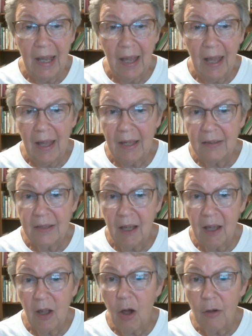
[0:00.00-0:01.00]
and
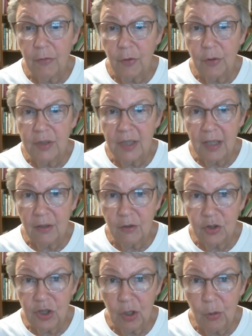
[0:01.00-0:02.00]
I offered to let her
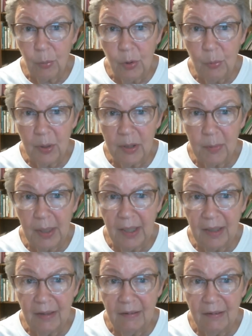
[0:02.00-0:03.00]
share a room with
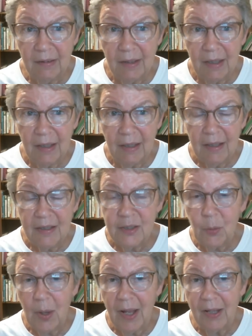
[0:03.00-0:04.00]
me.
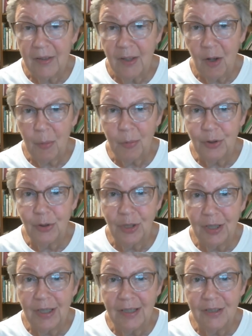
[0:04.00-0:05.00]
So I had the
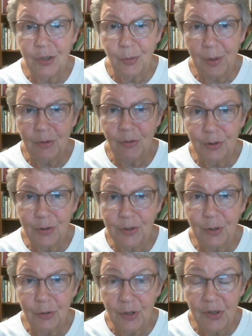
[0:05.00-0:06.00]
opportunity to
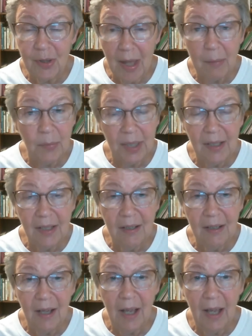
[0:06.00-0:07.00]
introduce her to that
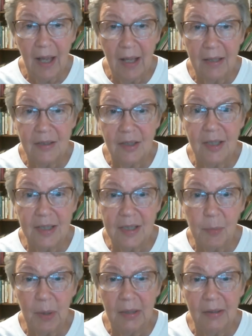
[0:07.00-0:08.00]
meeting and to
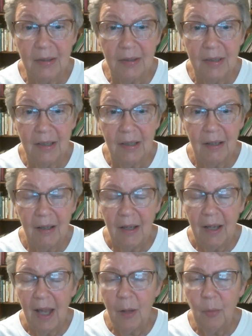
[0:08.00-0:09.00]
Lisbon.
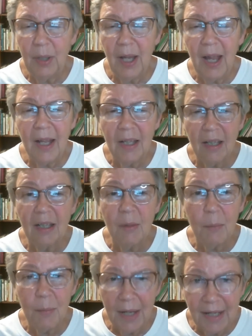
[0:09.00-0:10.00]
And we had an
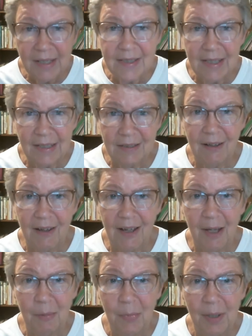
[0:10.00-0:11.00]
amazing
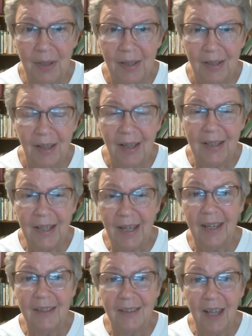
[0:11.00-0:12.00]
time.
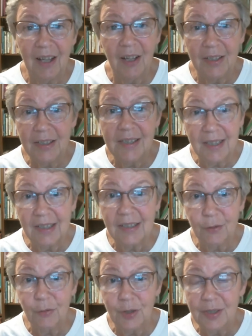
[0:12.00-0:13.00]
Again, I got to see a
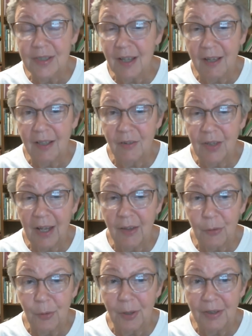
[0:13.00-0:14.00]
different side of
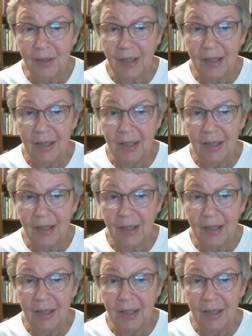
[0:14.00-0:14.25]
Katherine,